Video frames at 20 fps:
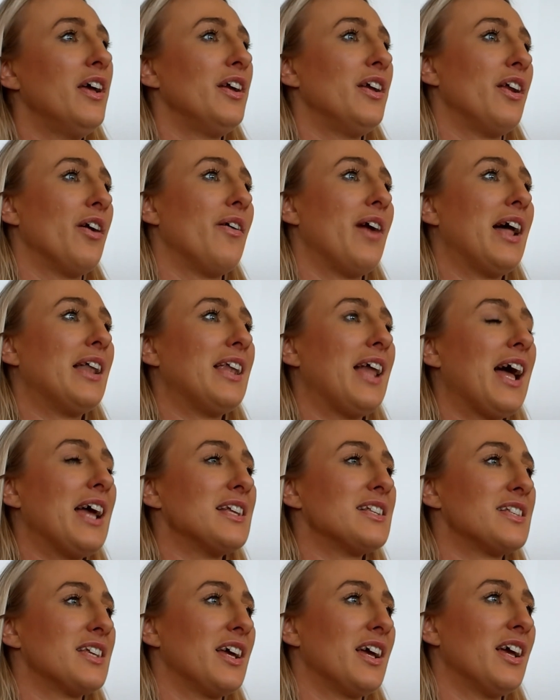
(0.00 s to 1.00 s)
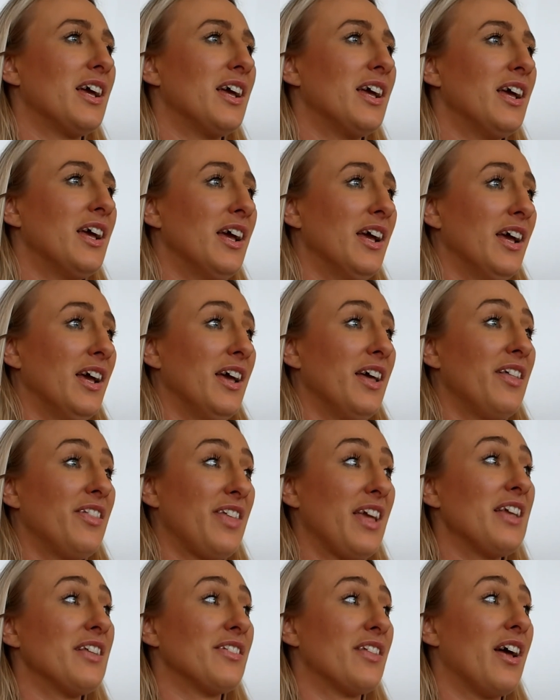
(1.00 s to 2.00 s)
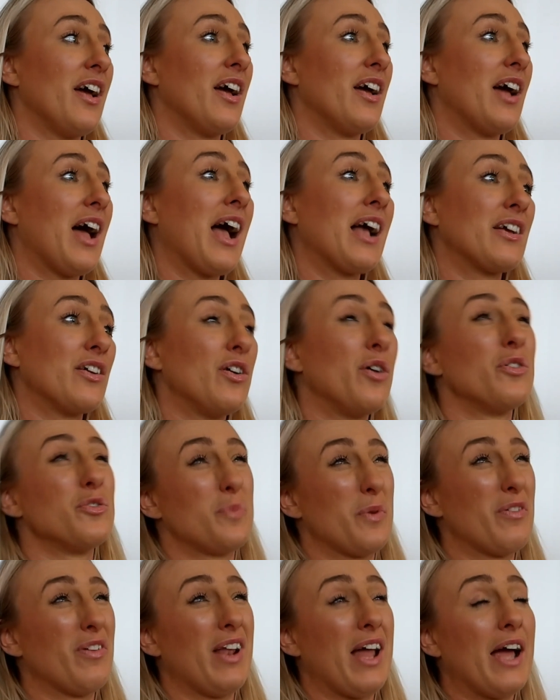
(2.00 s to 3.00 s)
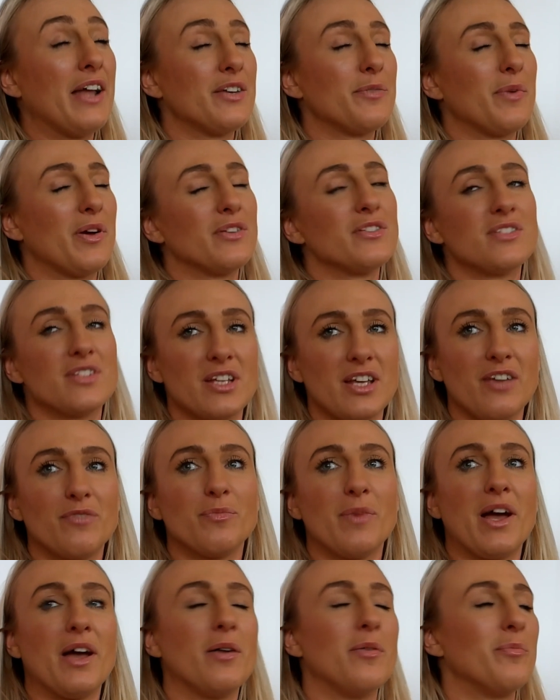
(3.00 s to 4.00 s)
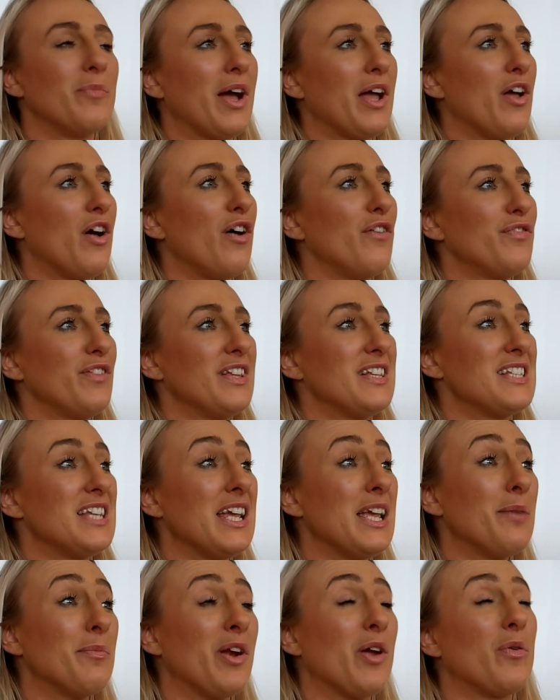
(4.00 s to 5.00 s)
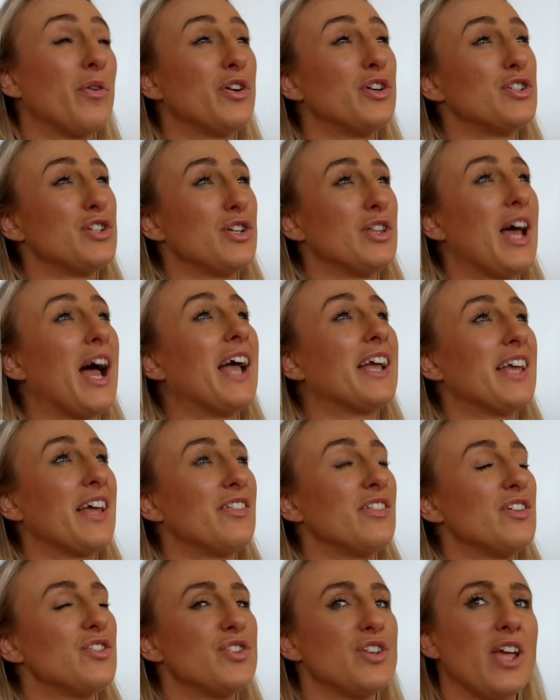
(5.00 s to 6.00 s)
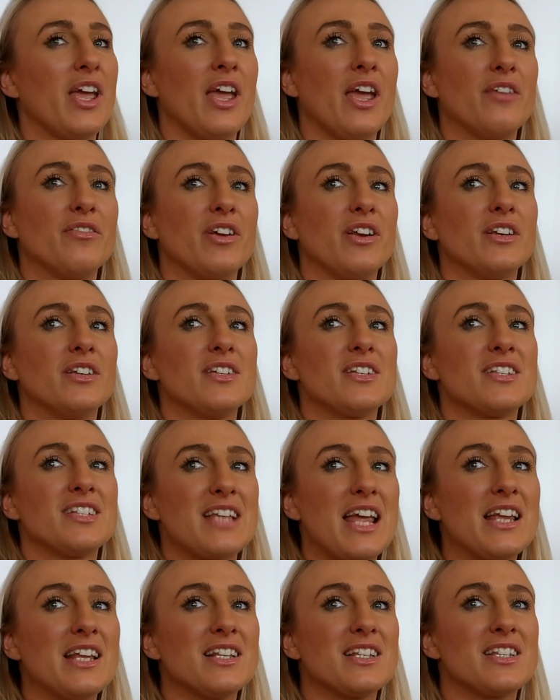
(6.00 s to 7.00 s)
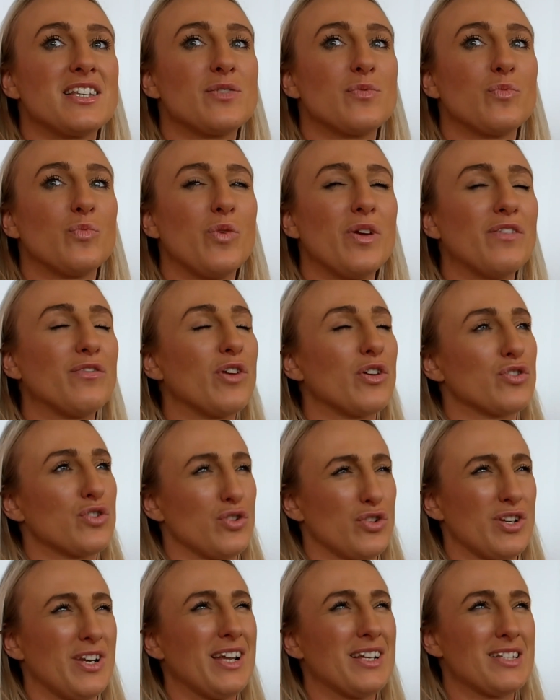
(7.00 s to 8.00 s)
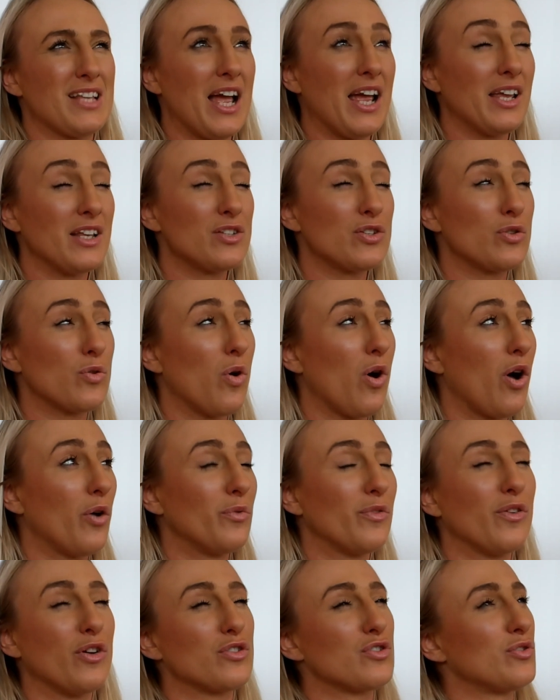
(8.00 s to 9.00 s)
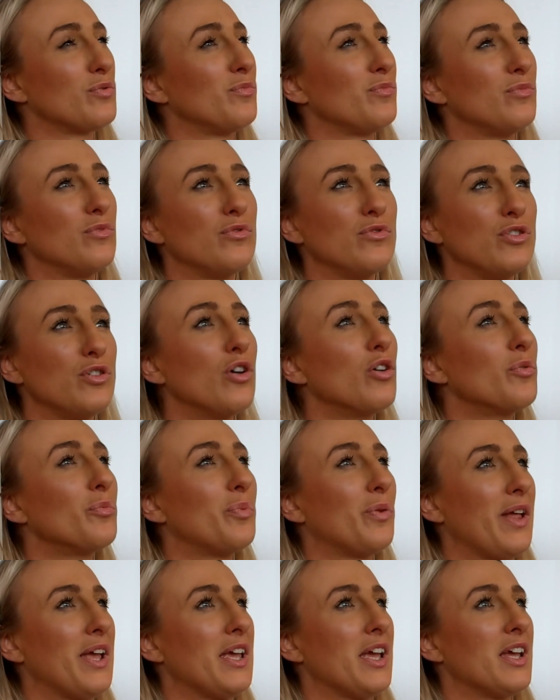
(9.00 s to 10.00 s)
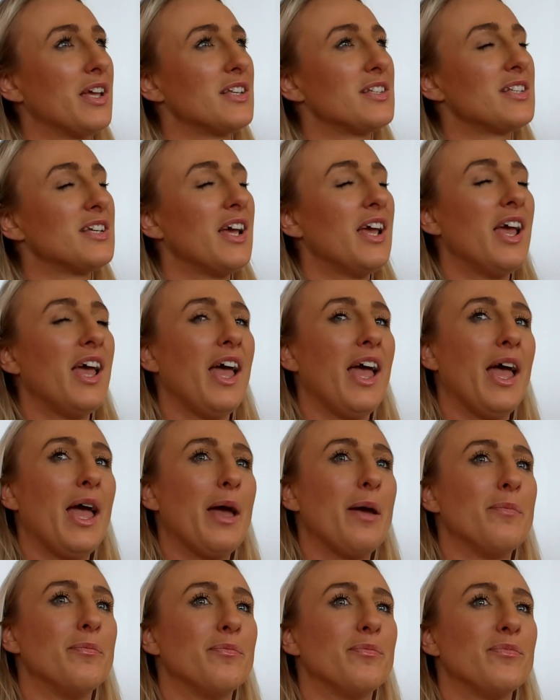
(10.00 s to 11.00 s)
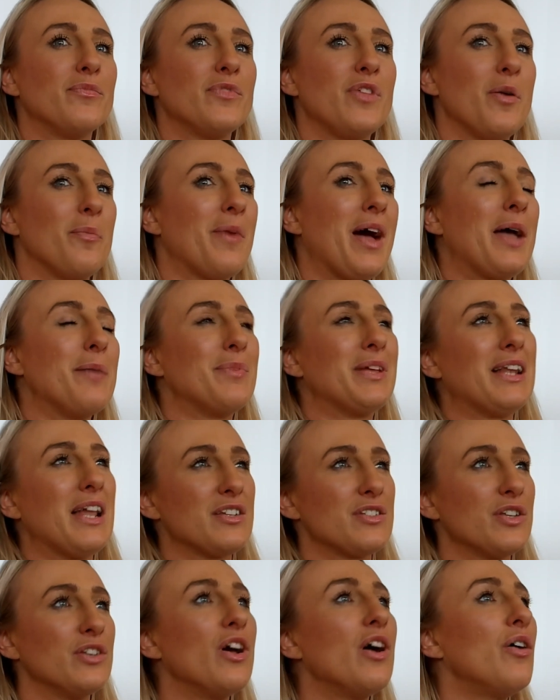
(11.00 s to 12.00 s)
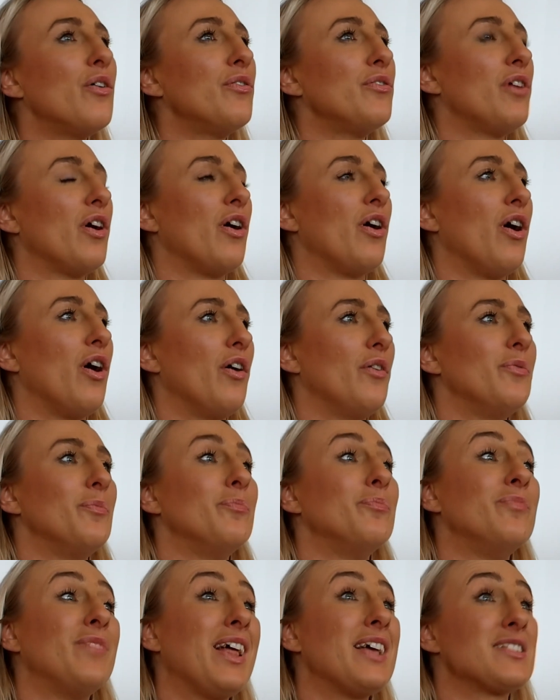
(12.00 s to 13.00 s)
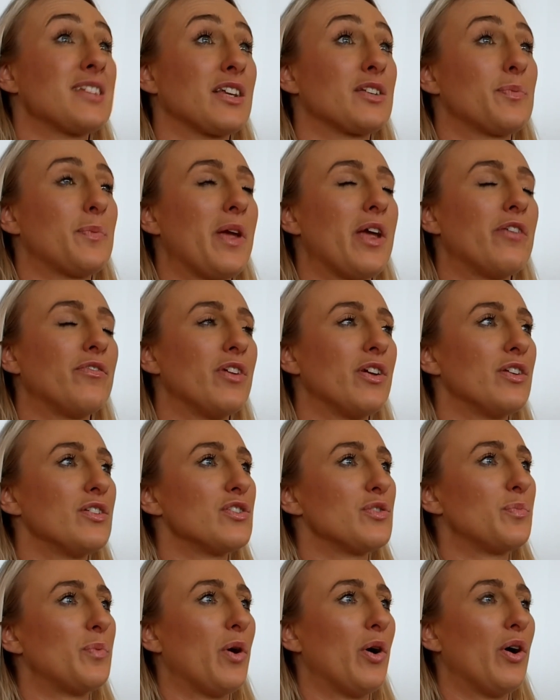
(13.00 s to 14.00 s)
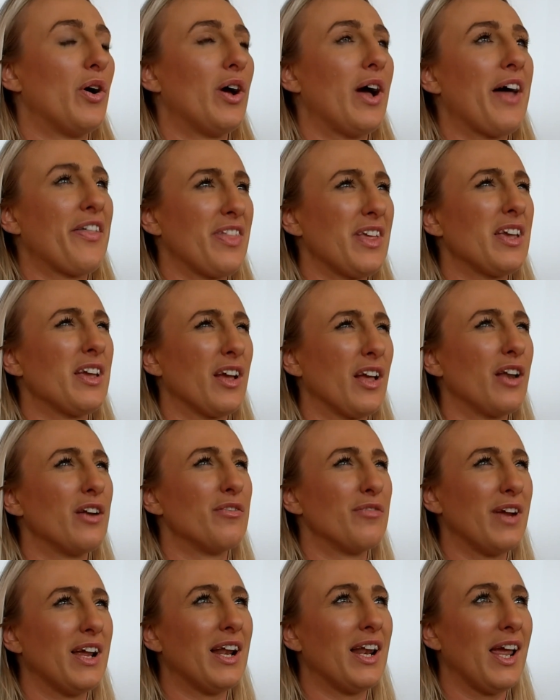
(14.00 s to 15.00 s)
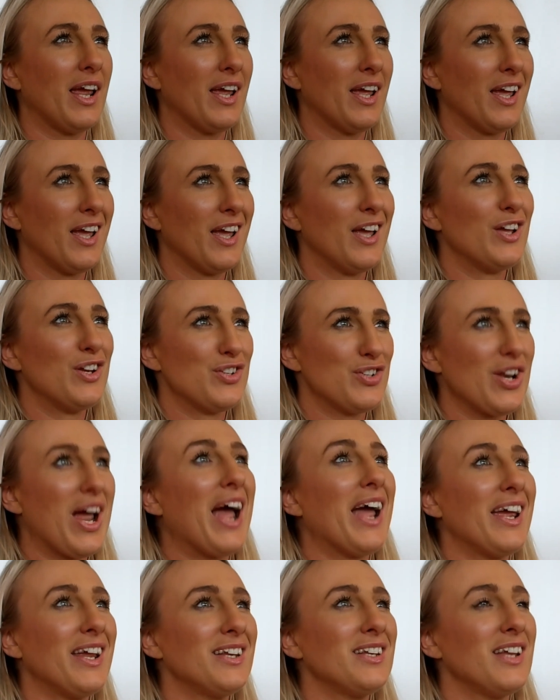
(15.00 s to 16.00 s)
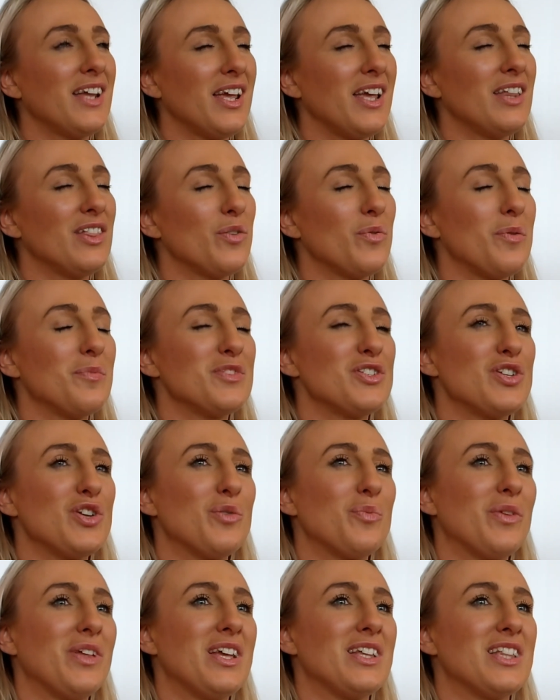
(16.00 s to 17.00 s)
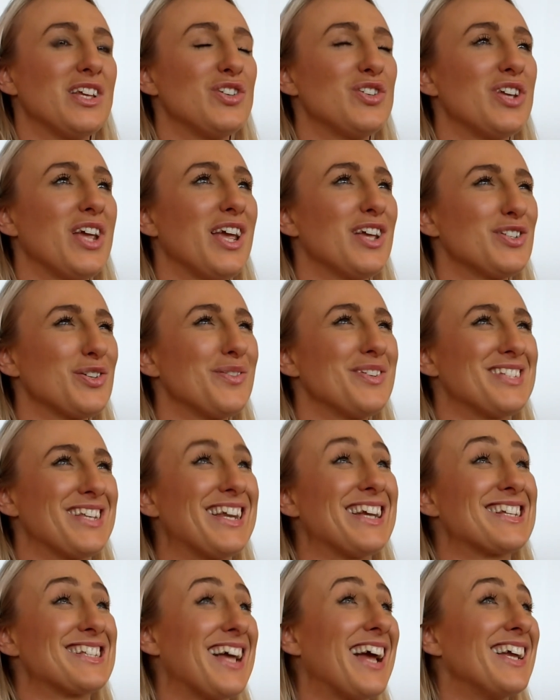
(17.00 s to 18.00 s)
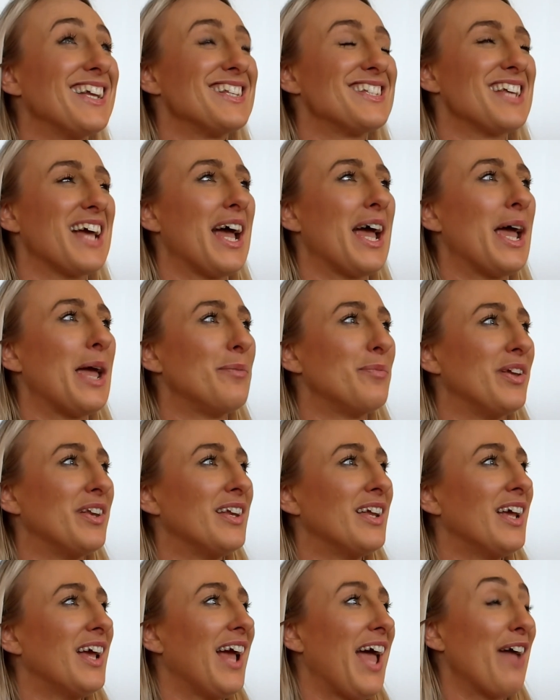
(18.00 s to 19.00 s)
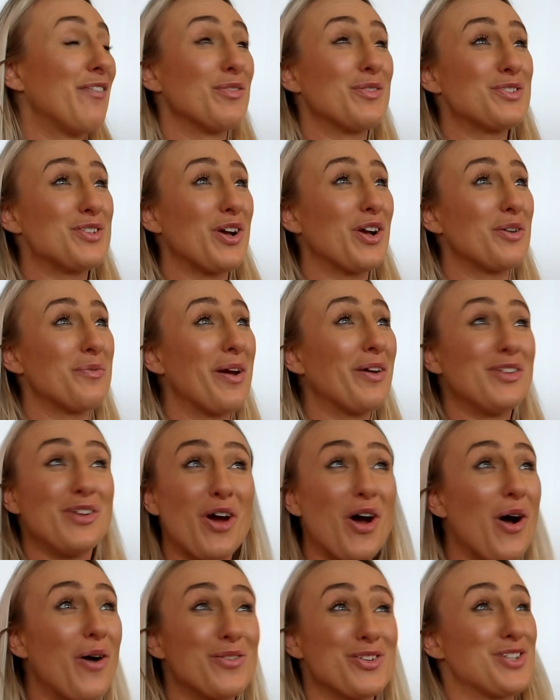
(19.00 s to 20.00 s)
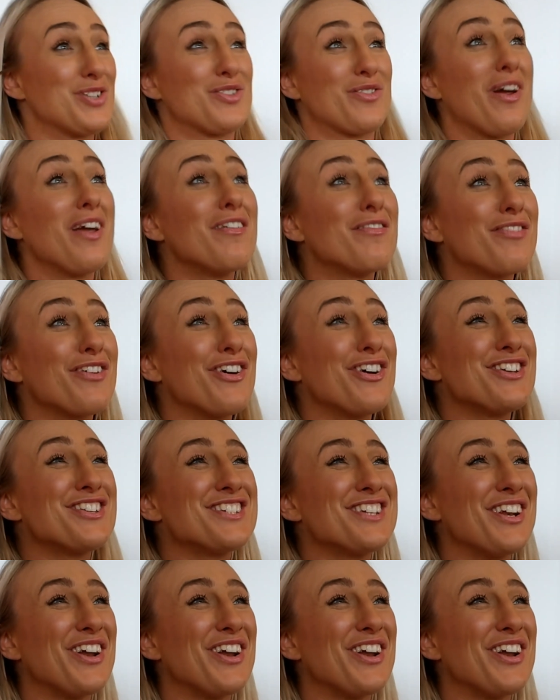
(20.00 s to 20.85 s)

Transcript: You know, I like to think that I can always be relied upon to give my, my all for the team, and I want to do that again this year. And Saints, we've got such an exciting squad. We've got some young players um, that might be lesser known or less experience, but I think are going to really shine in the Women's Super League this year. So it's an exciting time, and everyone's talking about York, which is great for us.